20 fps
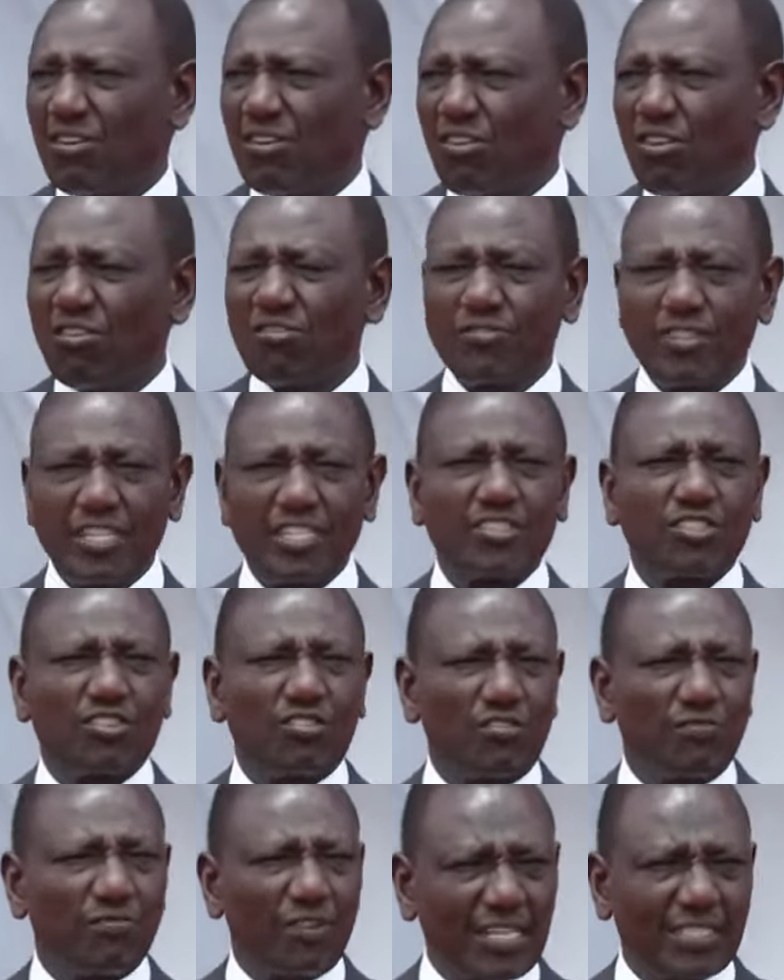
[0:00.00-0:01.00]
of this
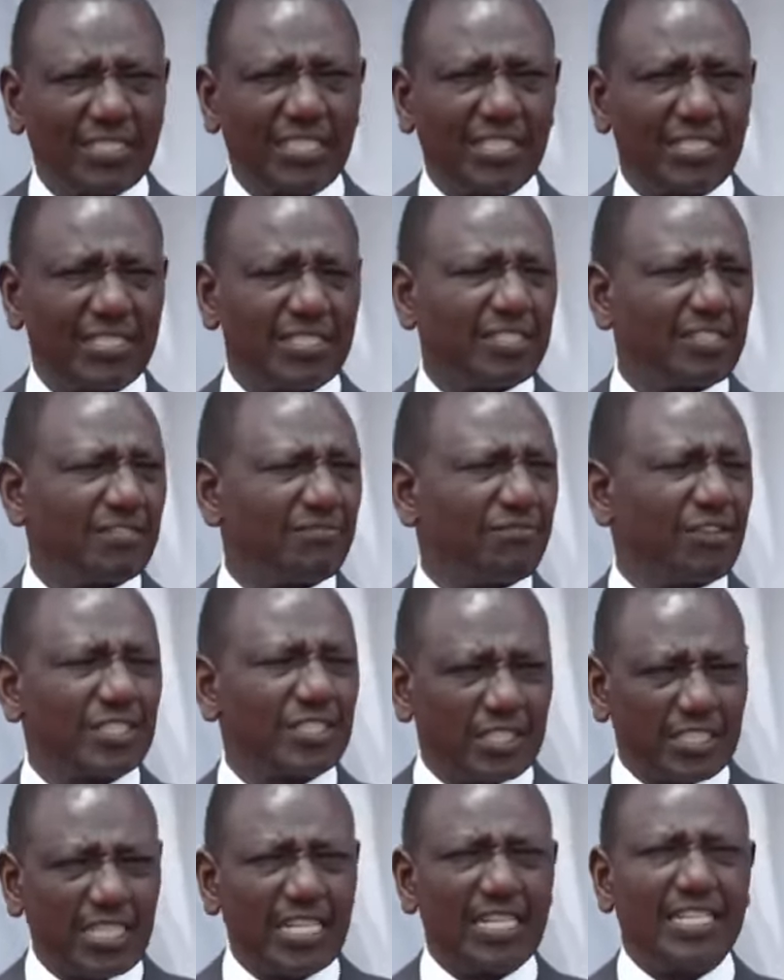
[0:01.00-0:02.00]
convergence
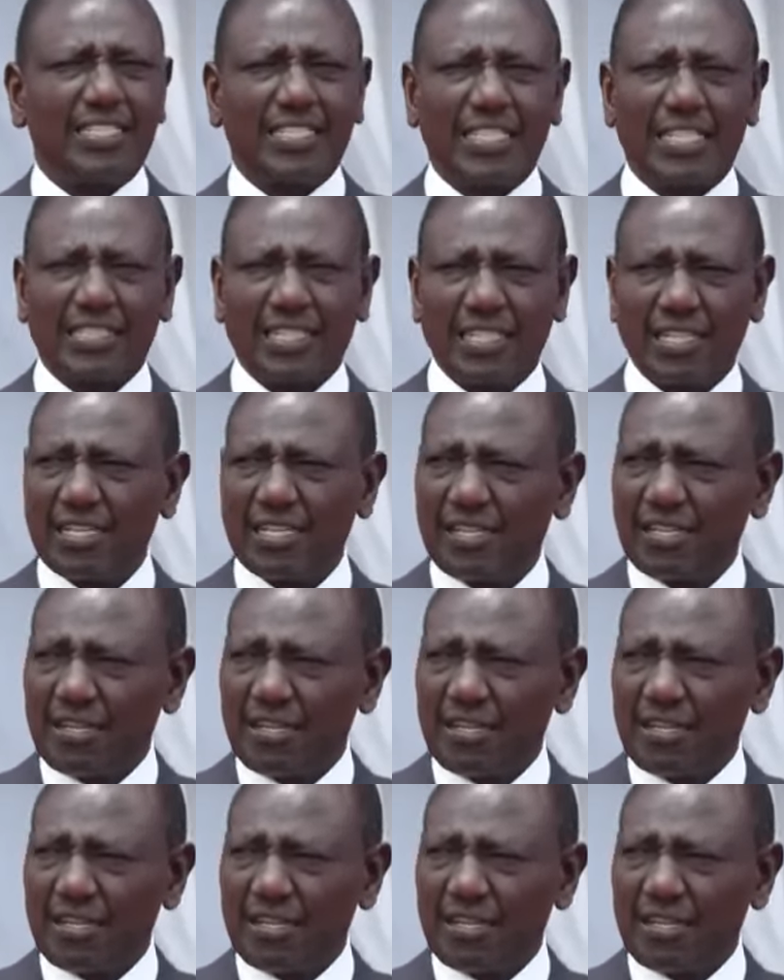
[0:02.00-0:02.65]
facilitated